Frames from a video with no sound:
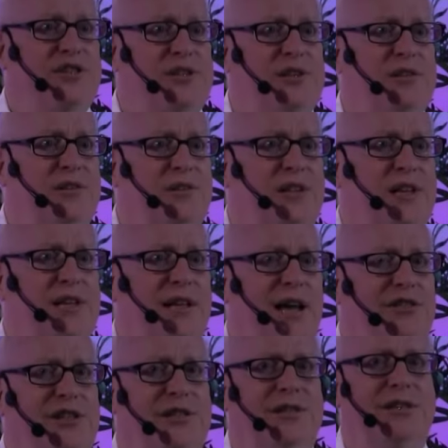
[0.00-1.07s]
a certain
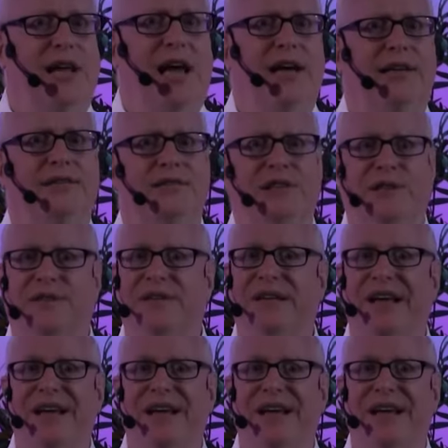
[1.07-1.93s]
theological line?